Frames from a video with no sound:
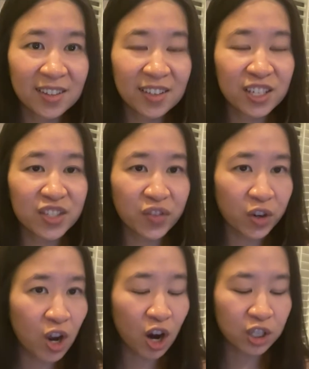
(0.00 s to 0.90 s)
It is
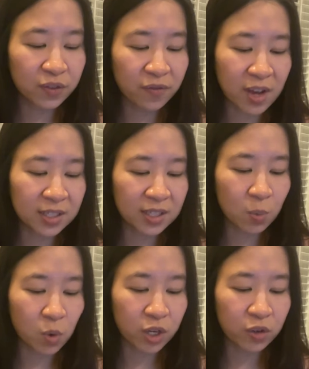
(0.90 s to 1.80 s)
very hard to find
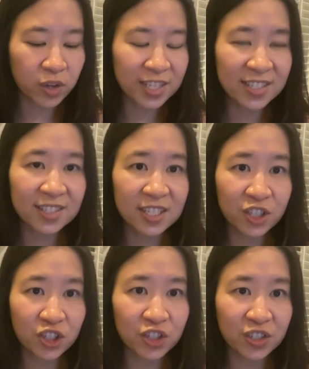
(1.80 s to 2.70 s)
someone who can
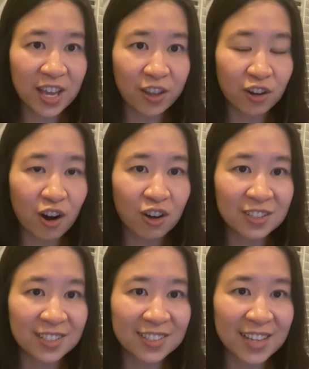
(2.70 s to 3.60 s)
stitch together all
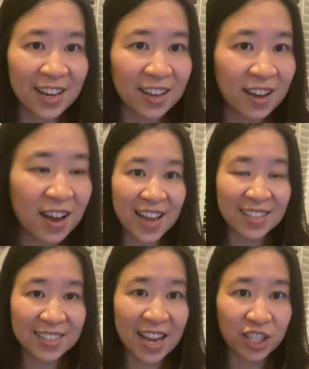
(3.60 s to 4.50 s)
the data
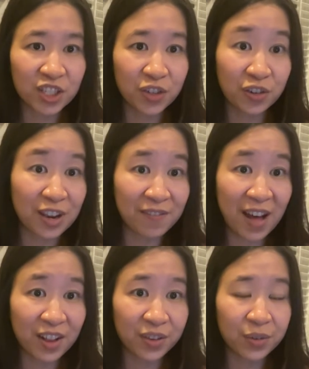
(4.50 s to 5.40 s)
and tech to create
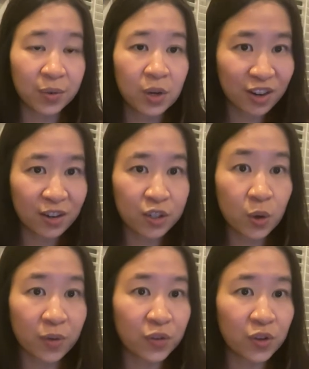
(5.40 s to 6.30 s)
value.
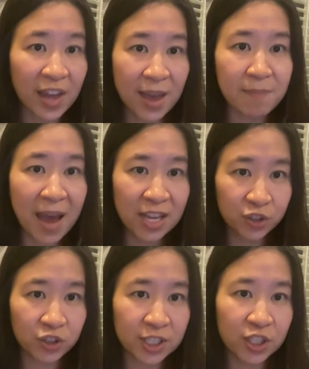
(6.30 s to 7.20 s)
So if you can
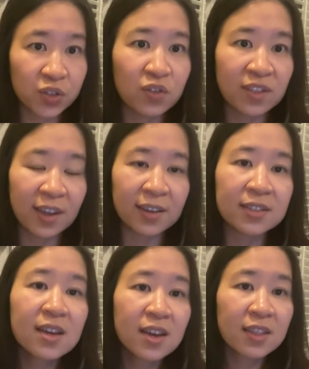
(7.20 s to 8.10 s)
master these two things,
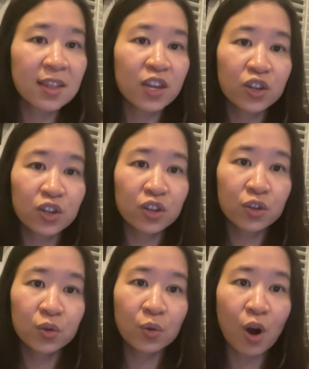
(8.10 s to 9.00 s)
then
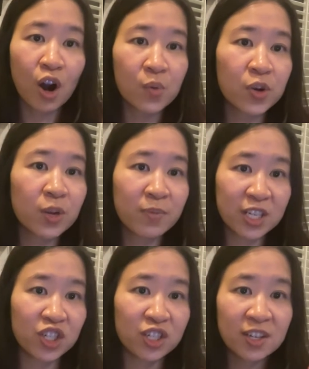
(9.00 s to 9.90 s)
you are pretty
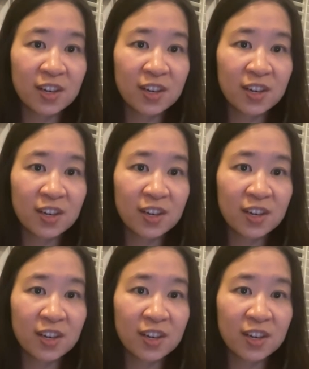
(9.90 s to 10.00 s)
much